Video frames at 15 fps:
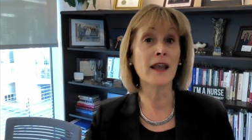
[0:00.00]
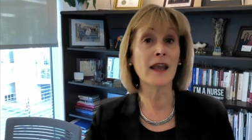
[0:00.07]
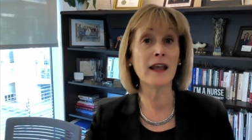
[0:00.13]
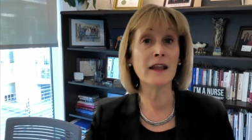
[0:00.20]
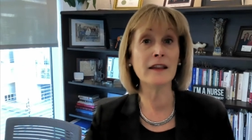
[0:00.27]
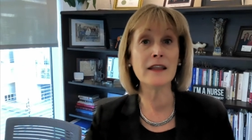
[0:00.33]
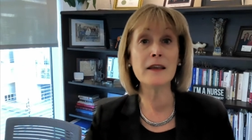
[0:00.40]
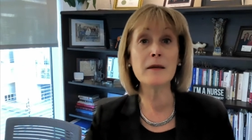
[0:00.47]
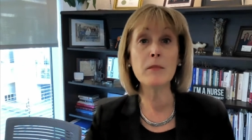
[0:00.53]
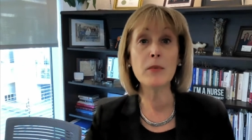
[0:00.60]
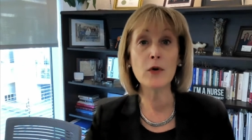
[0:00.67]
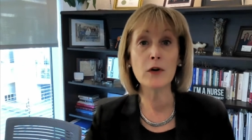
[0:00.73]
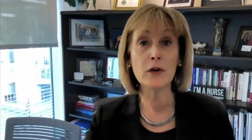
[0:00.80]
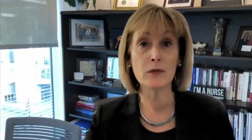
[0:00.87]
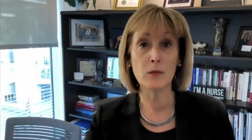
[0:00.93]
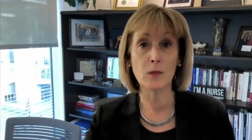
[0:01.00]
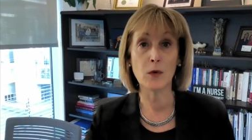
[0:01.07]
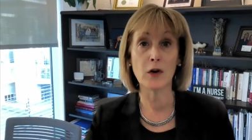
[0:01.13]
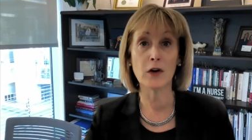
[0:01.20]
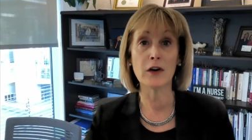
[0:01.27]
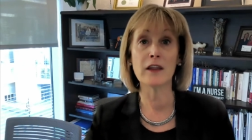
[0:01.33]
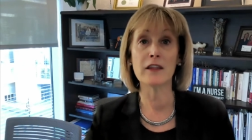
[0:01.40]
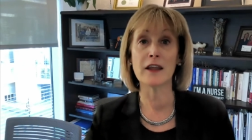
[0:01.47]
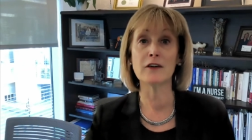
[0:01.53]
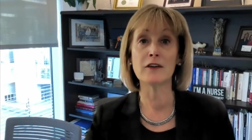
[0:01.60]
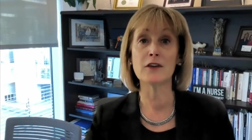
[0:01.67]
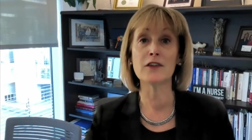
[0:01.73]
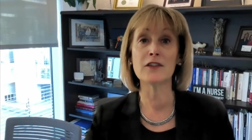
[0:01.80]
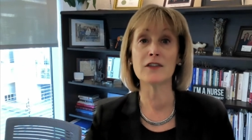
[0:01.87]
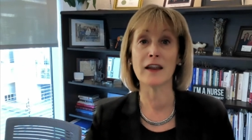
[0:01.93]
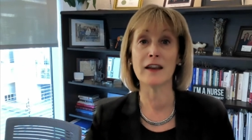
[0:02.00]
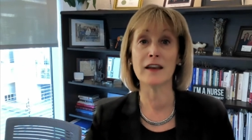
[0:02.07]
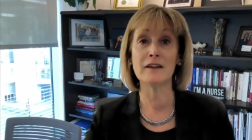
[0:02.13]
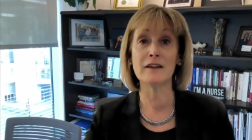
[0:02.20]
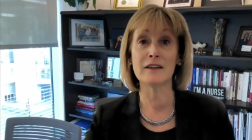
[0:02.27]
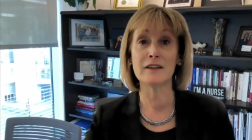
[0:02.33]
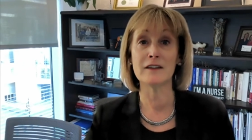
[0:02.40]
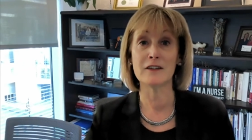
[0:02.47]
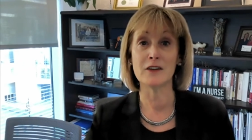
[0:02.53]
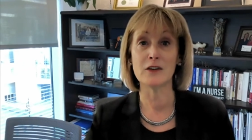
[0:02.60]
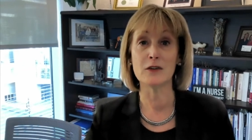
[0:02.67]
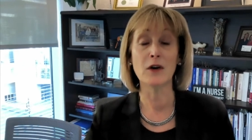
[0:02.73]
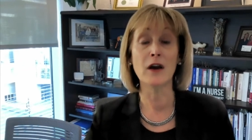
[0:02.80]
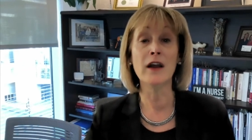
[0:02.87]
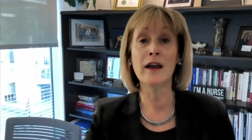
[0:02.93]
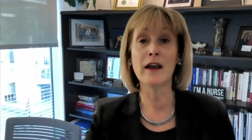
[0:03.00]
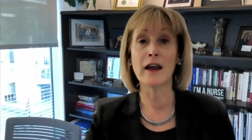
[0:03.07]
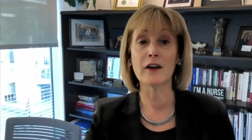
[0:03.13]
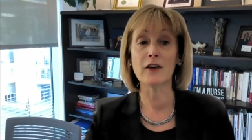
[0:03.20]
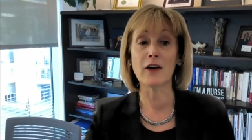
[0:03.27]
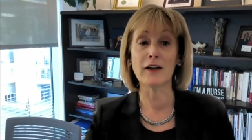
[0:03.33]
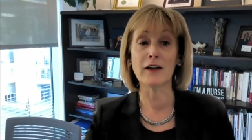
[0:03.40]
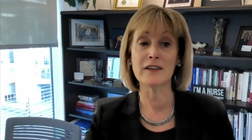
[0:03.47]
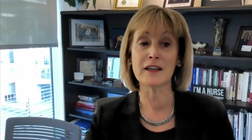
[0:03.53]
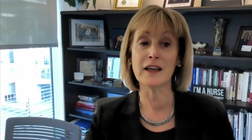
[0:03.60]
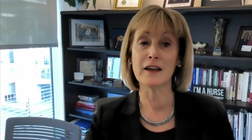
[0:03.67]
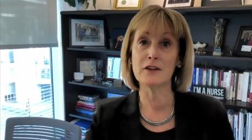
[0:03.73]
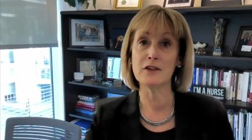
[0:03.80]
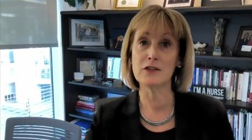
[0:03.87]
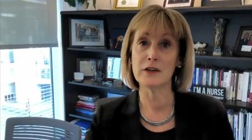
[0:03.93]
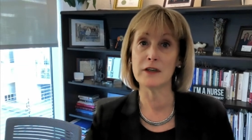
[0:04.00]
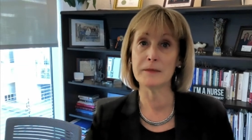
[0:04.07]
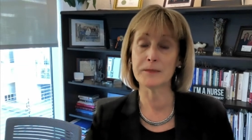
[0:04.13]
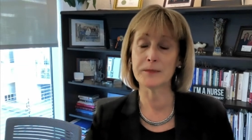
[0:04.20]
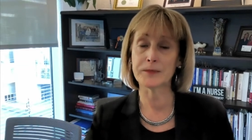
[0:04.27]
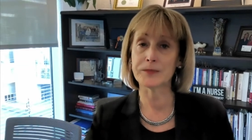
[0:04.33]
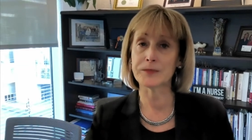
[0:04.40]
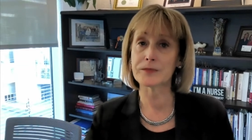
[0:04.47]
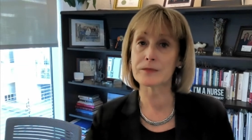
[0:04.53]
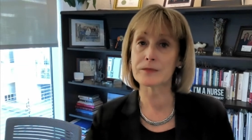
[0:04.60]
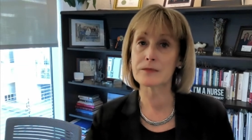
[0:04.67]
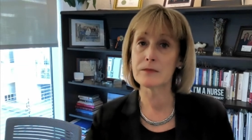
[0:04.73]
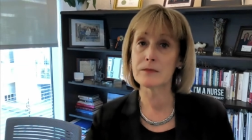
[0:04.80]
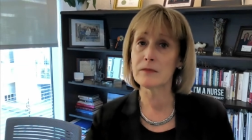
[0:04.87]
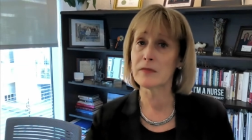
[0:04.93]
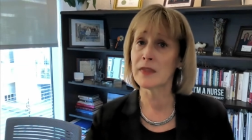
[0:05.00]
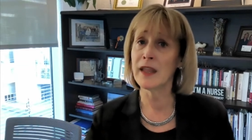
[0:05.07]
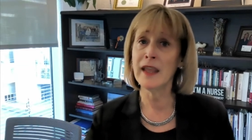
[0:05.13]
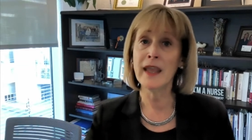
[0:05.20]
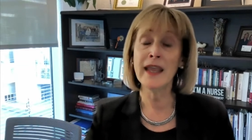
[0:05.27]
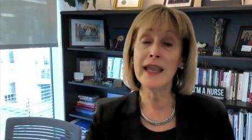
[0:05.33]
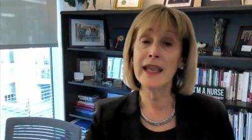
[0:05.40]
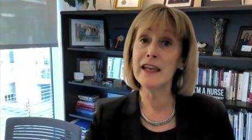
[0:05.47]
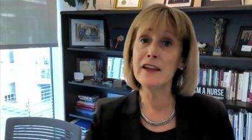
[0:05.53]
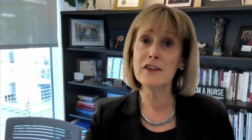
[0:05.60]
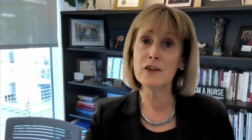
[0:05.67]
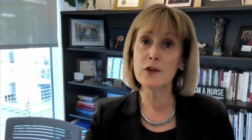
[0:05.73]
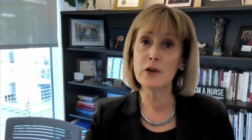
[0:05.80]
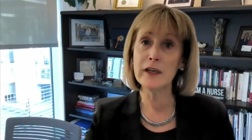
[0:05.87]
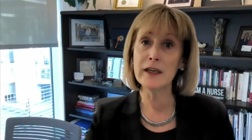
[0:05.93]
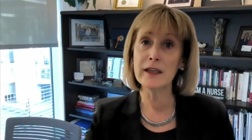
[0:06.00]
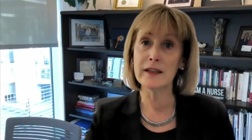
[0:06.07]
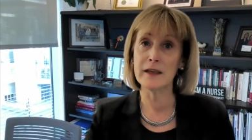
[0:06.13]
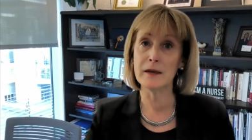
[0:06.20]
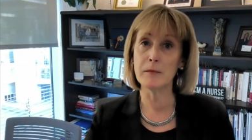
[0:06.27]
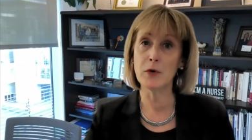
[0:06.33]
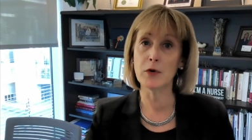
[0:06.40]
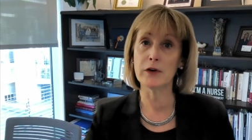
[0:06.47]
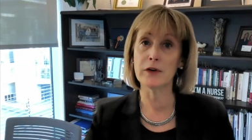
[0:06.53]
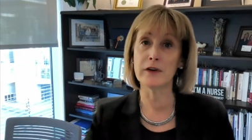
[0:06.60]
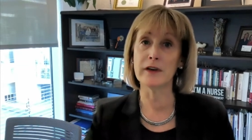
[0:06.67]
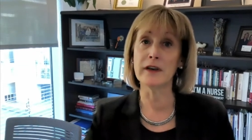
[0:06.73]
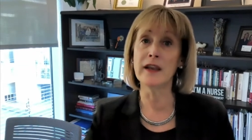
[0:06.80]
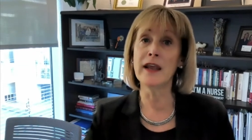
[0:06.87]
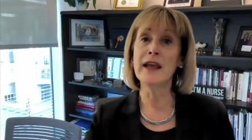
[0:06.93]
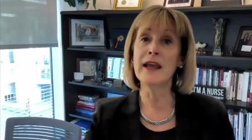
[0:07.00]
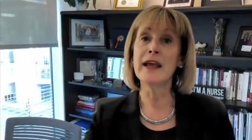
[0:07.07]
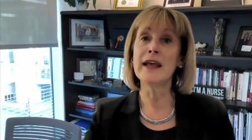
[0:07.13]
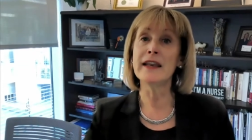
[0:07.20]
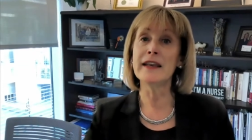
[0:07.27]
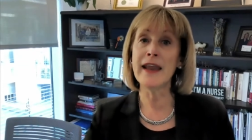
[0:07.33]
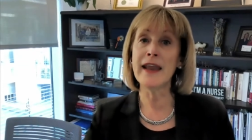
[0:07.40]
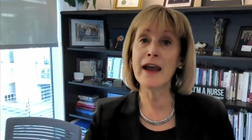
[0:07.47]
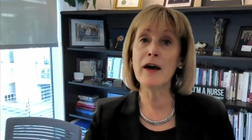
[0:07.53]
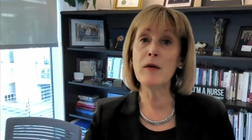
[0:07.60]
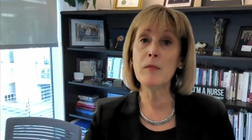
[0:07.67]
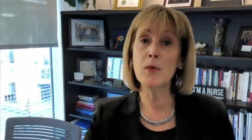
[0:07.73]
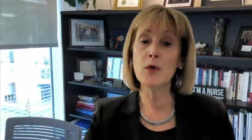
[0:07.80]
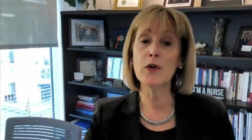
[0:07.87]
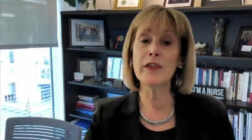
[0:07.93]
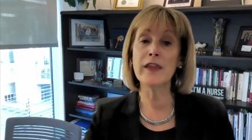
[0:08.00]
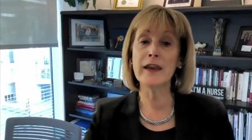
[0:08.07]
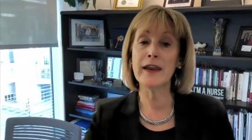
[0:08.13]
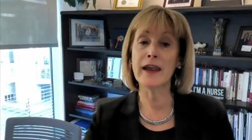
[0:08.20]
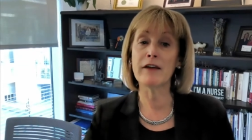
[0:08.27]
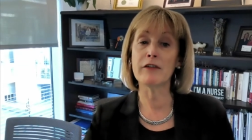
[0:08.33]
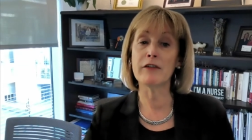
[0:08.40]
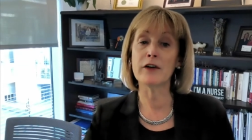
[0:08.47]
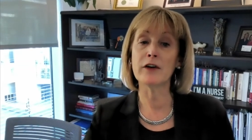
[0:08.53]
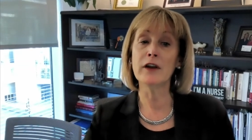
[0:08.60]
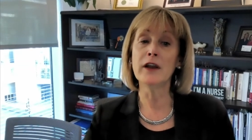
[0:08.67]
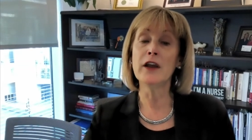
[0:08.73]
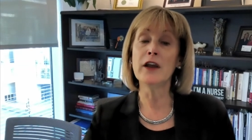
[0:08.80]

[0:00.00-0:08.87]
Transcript: and the important work that nurse scientists do across the country. It is critically important, now more than ever,